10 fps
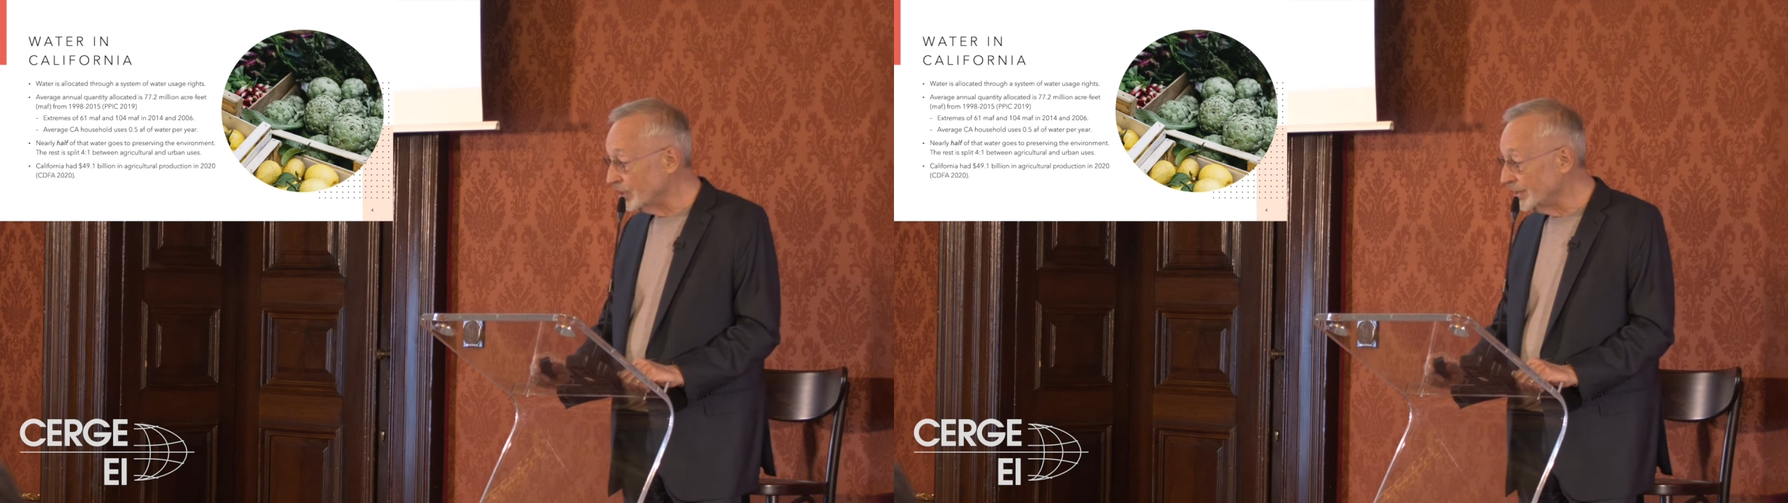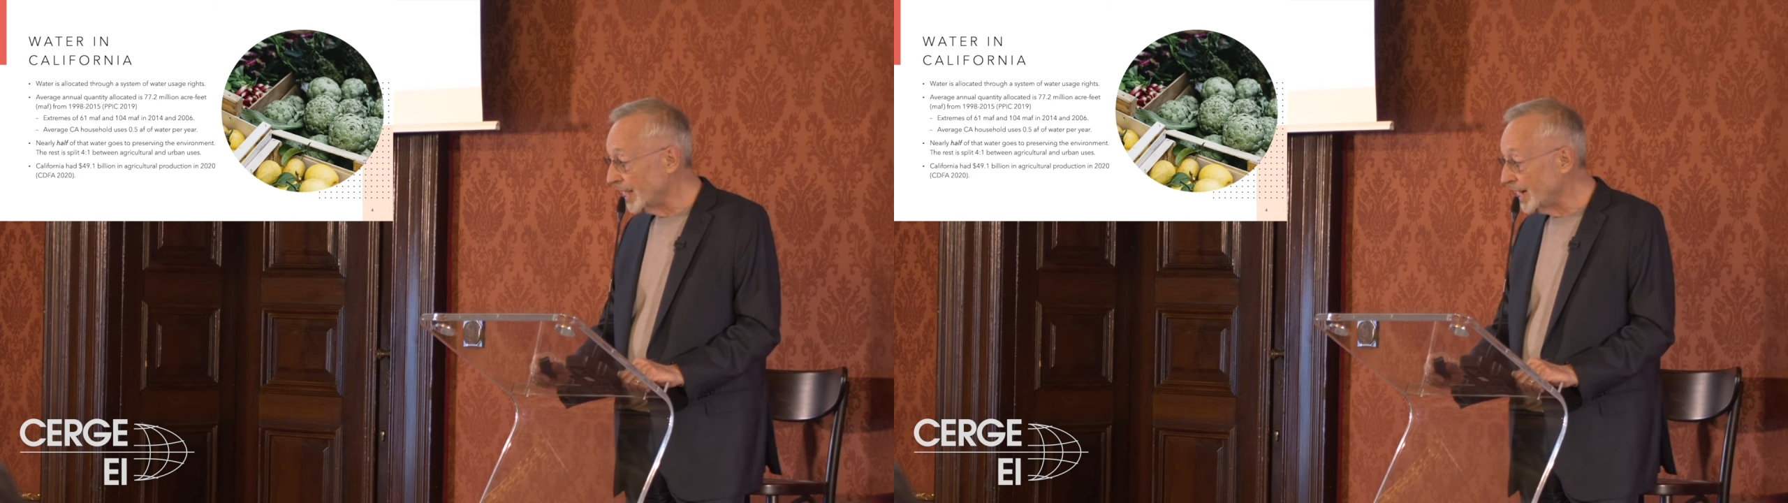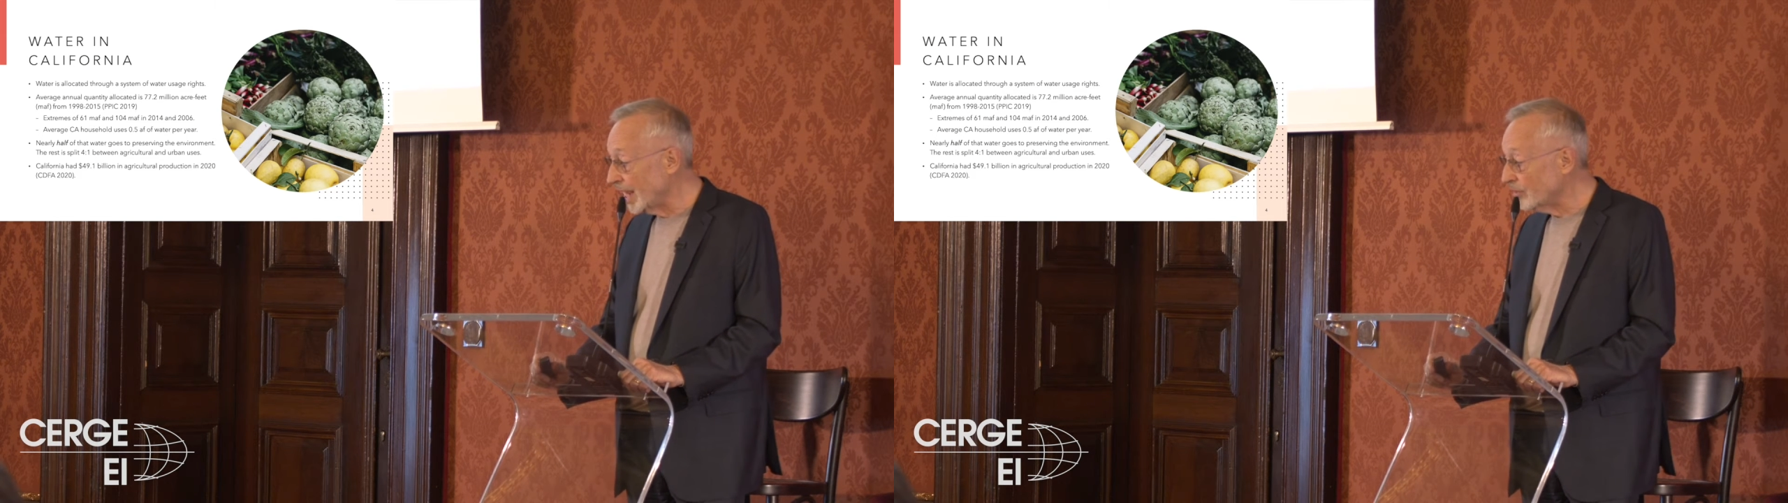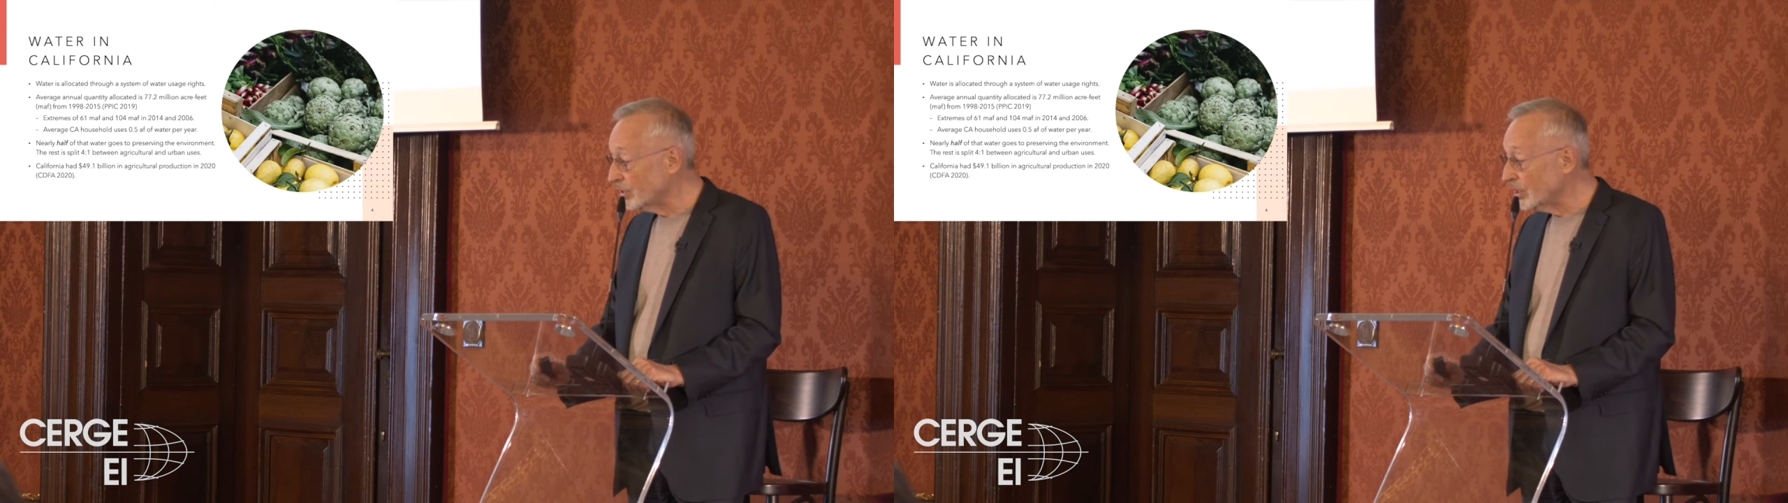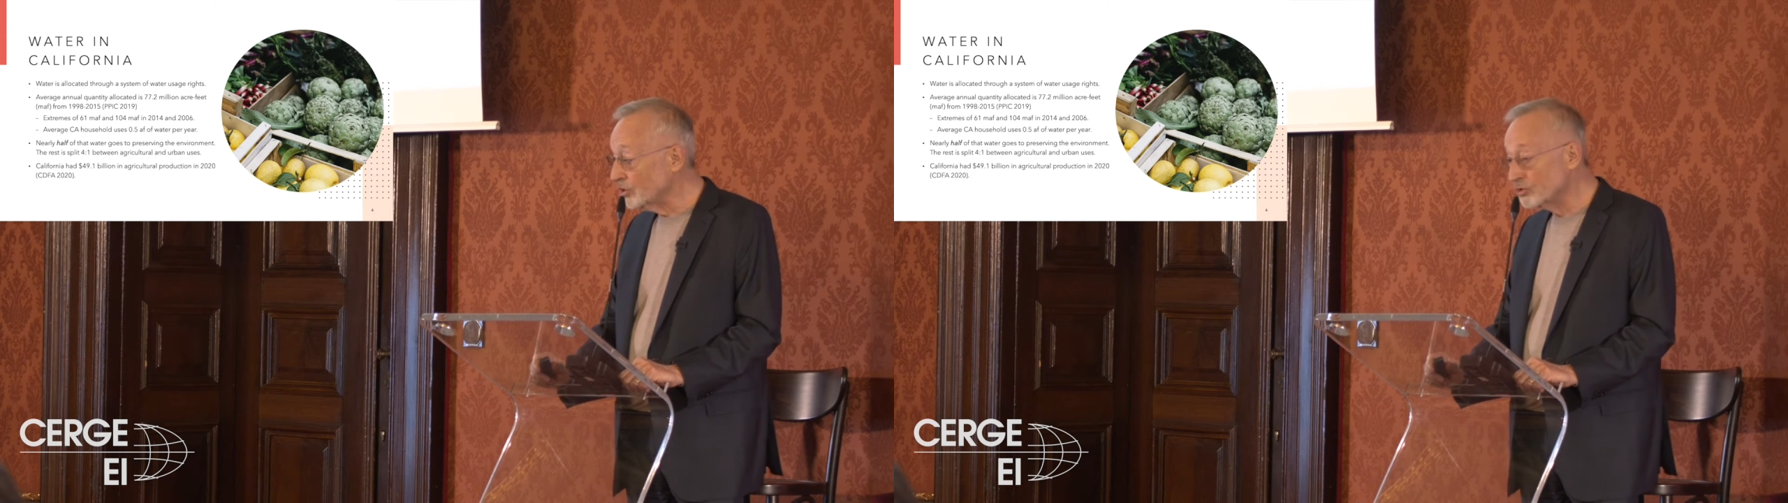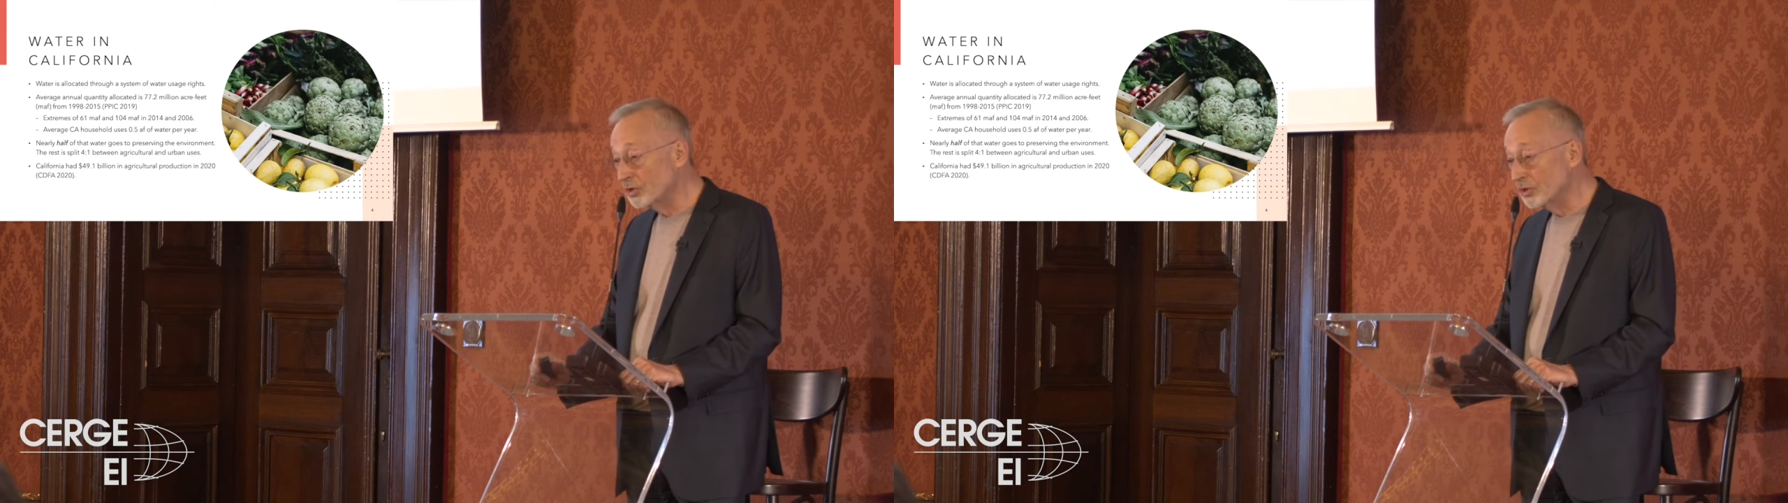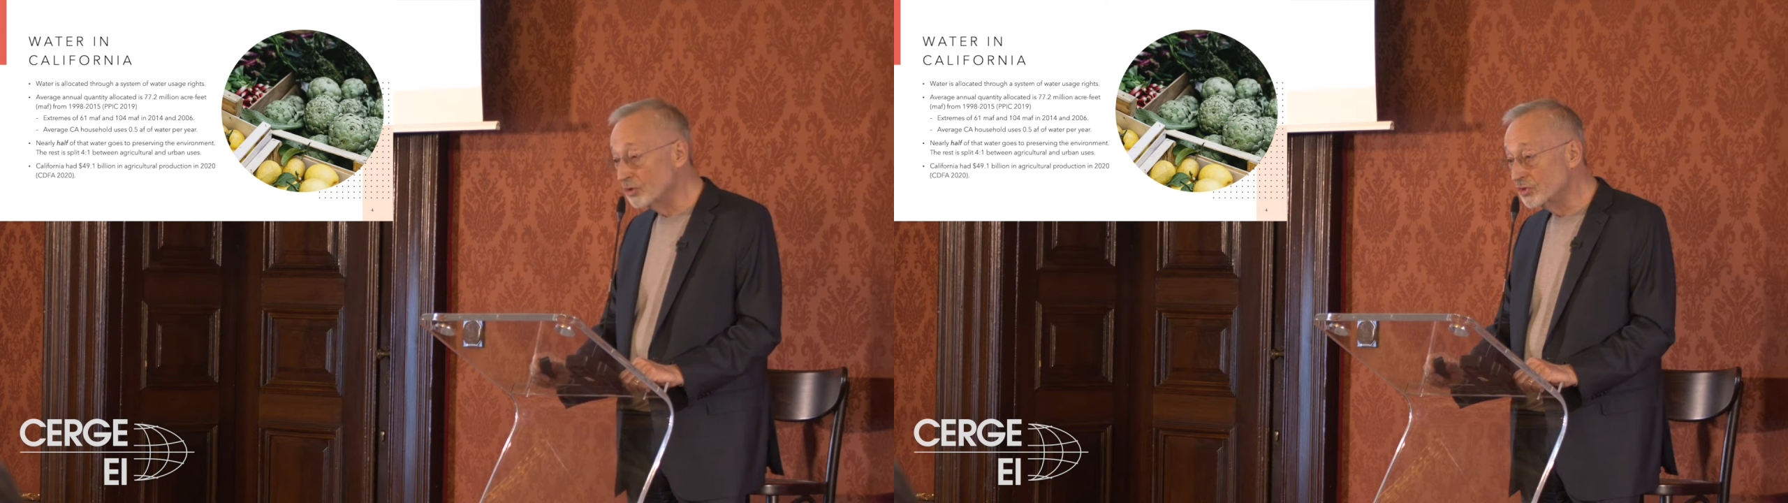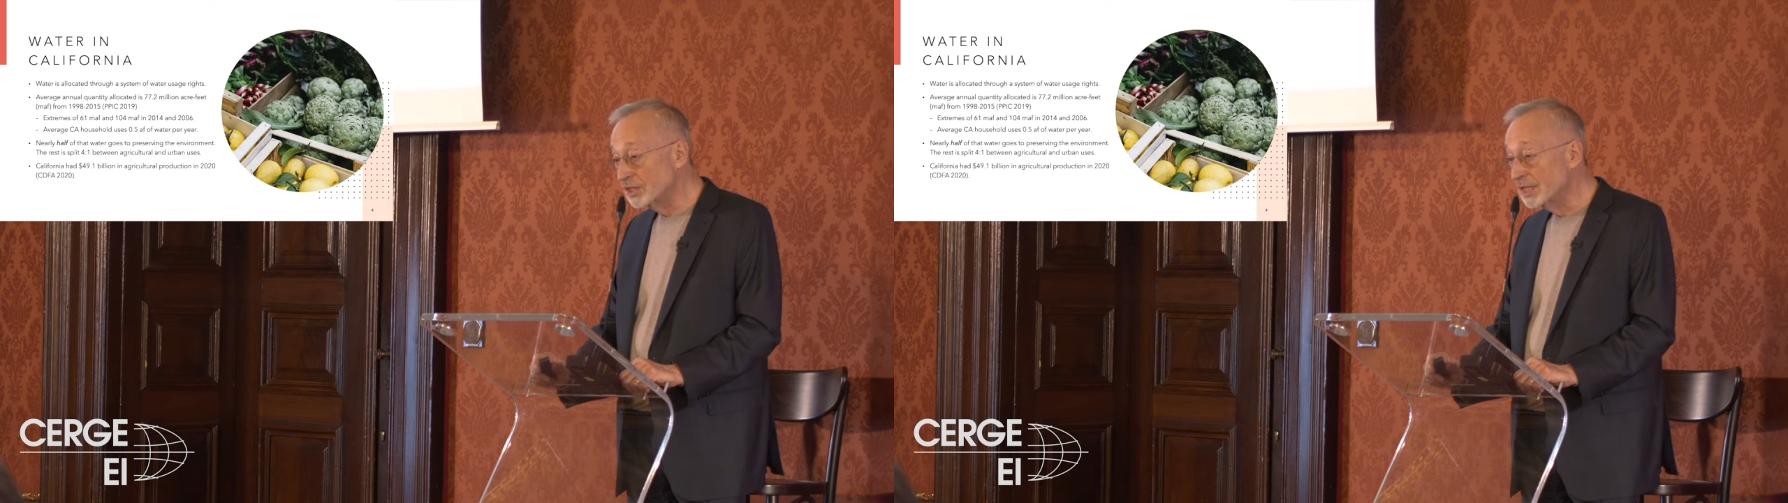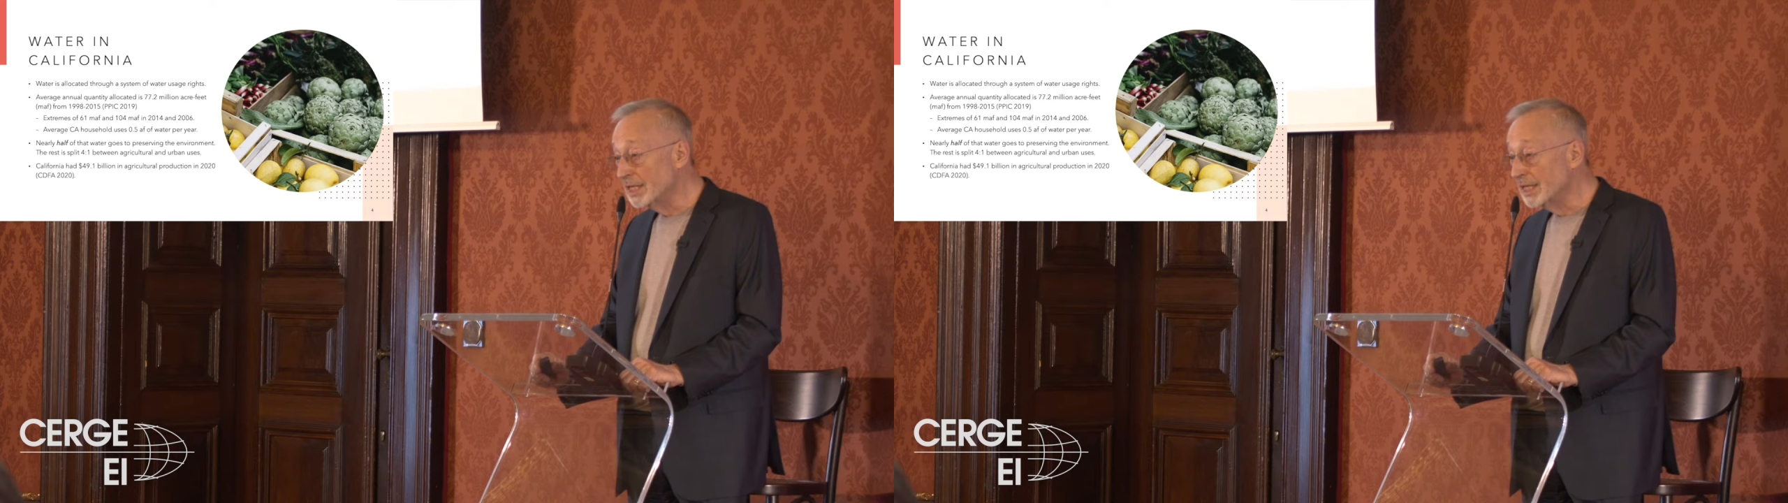and that agricultural use